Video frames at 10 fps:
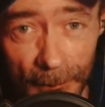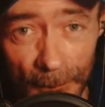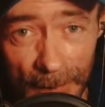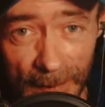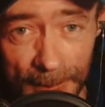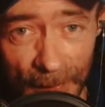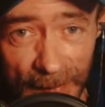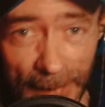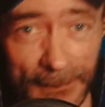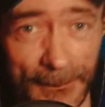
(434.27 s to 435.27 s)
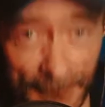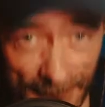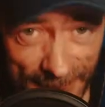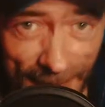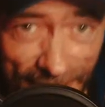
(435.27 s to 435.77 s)
Okay, boy, I'm
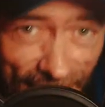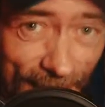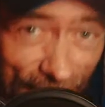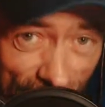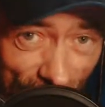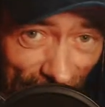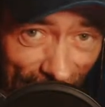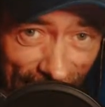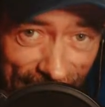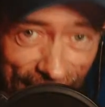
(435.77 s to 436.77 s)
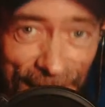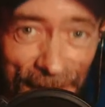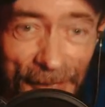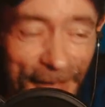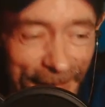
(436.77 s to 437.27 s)
telling you, we're keeping an eye on you.
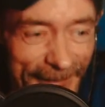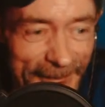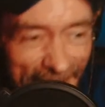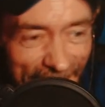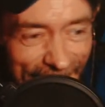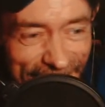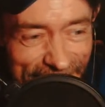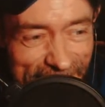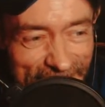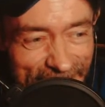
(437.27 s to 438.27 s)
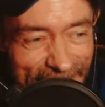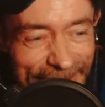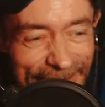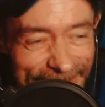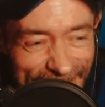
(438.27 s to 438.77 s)
Keeping an eye on you, Jimmy.
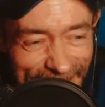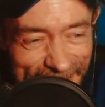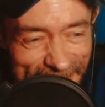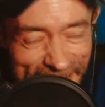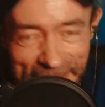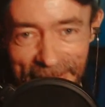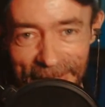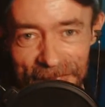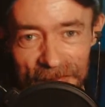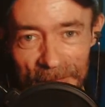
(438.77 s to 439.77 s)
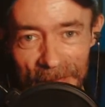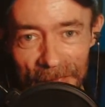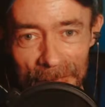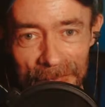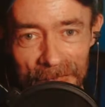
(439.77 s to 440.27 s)
Yes, indeed, Jimmy.
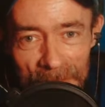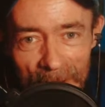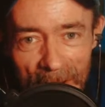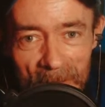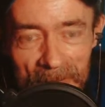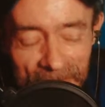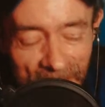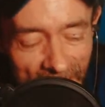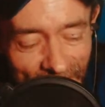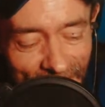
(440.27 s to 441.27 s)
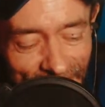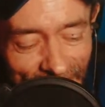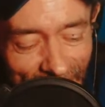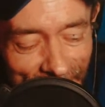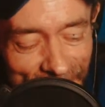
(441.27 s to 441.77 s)
Those as well.
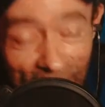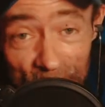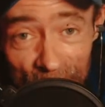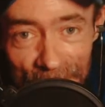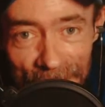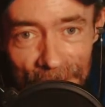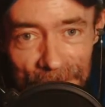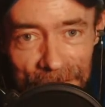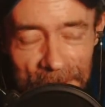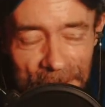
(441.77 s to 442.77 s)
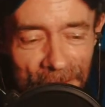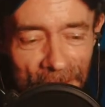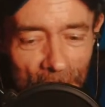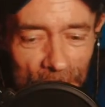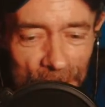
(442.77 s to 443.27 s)
Definitely, those come into the
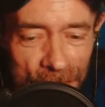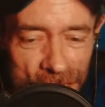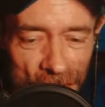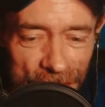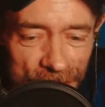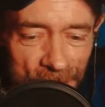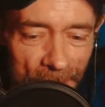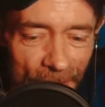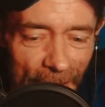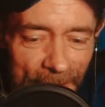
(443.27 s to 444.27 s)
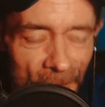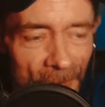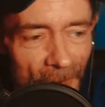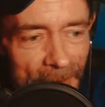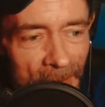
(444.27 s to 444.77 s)
conversation from time to
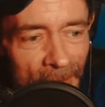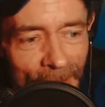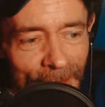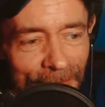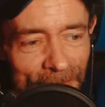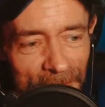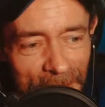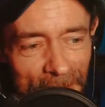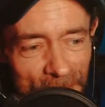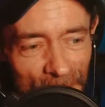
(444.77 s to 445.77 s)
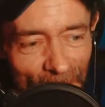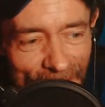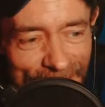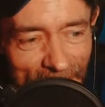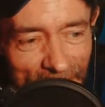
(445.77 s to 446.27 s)
time. So who else we got
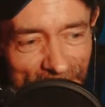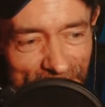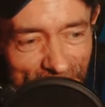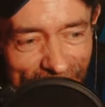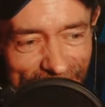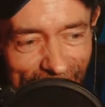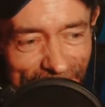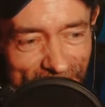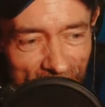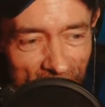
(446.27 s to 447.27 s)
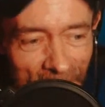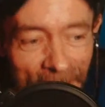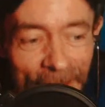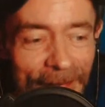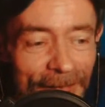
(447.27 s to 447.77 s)
in there? We got ZX. Who
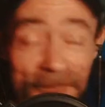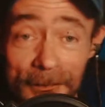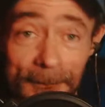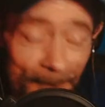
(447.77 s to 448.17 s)
listen?